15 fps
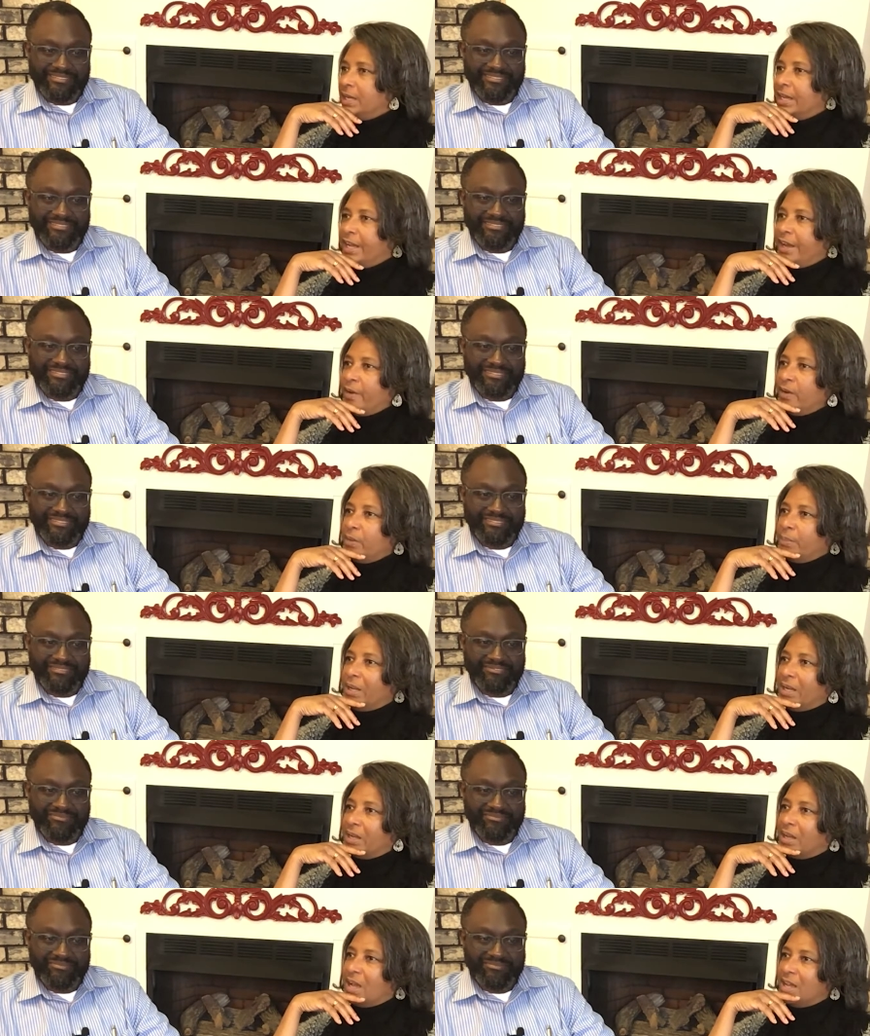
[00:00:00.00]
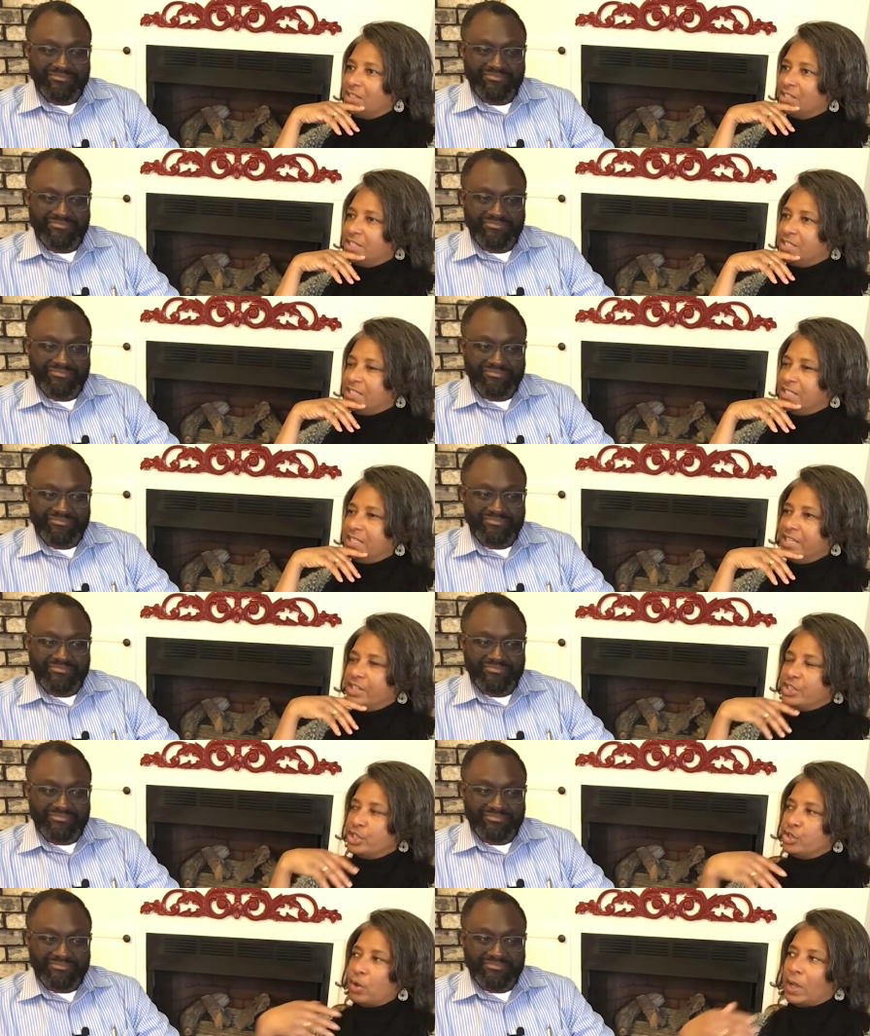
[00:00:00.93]
Speaker 1: Herod made a conscious
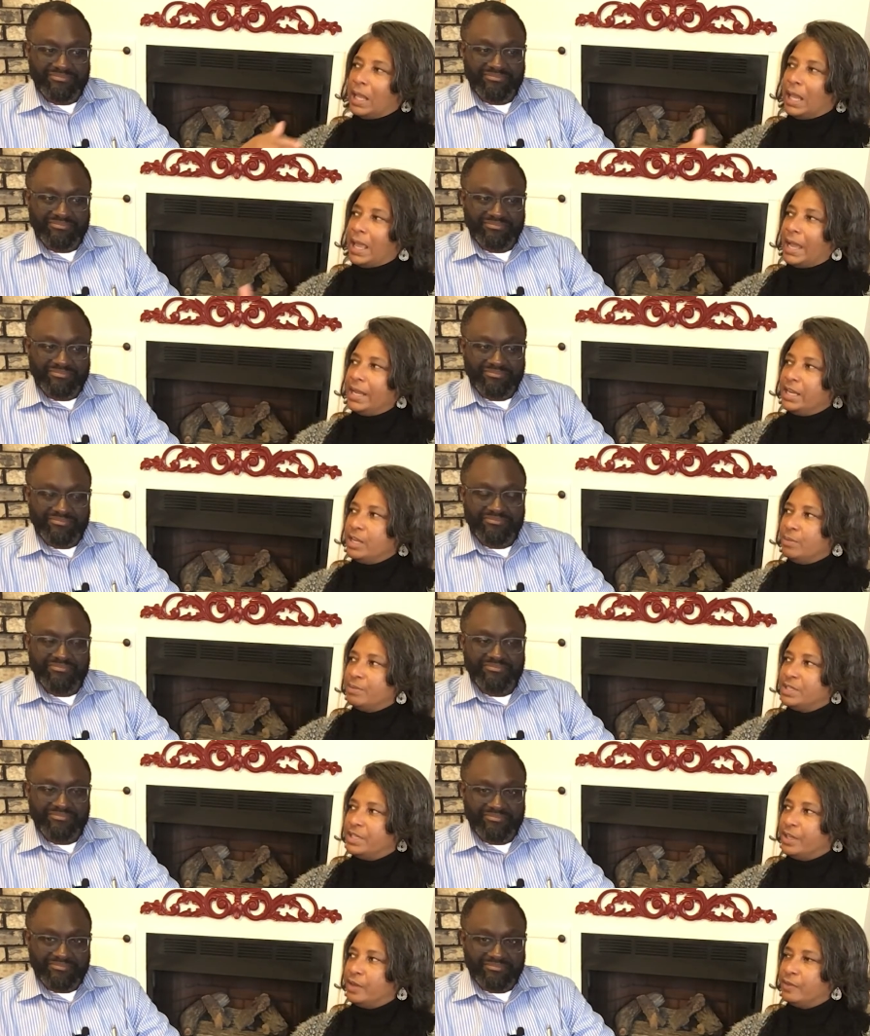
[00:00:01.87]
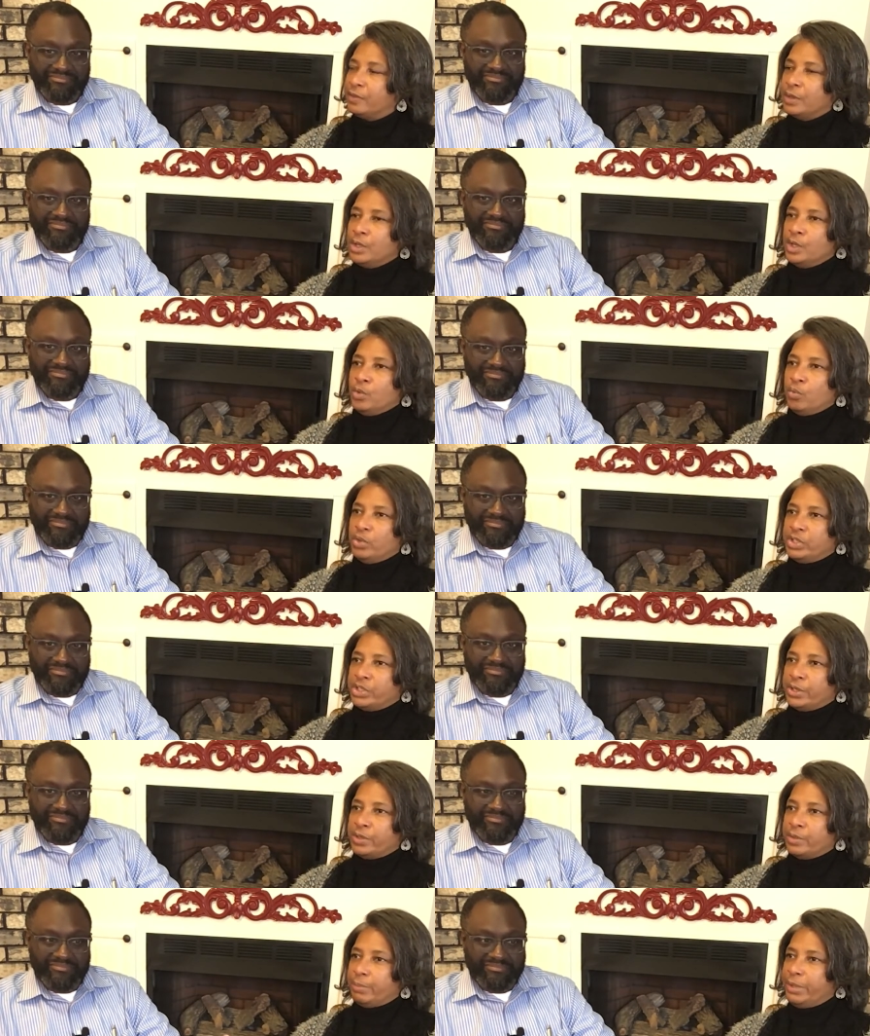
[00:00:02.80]
decision to align himself with
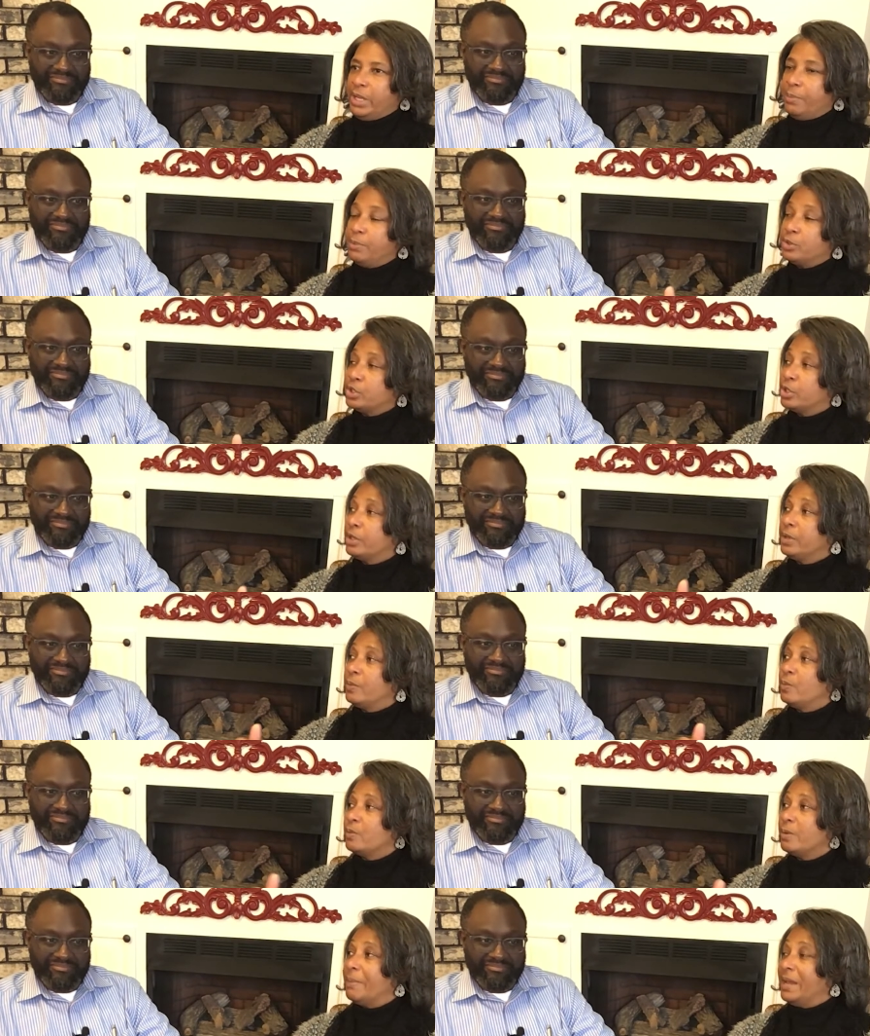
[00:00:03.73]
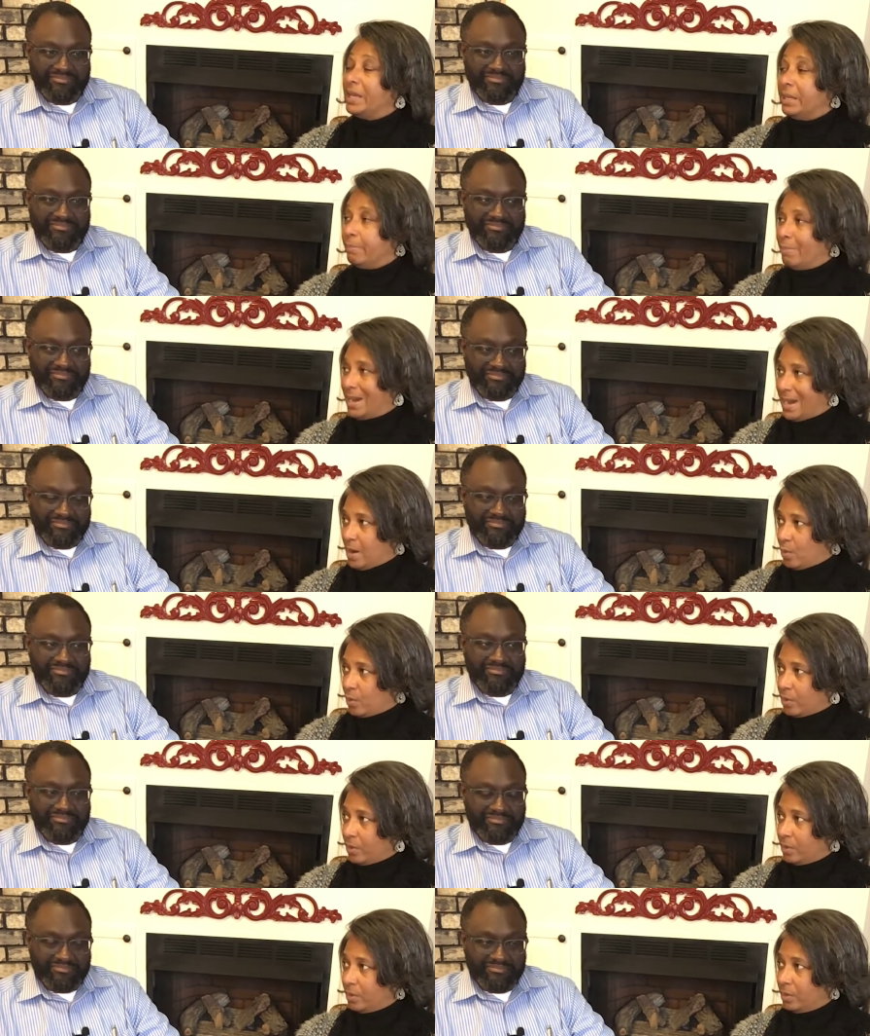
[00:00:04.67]
certain people to remain in power.
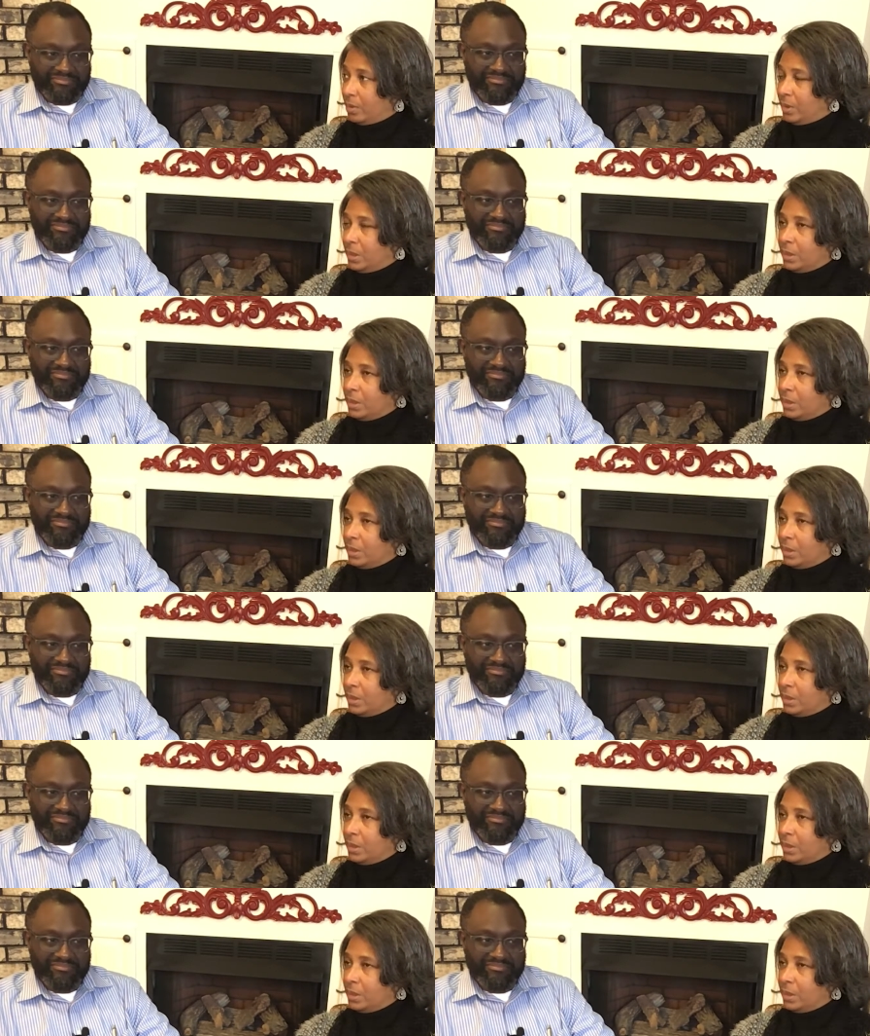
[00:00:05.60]
Mm -hmm.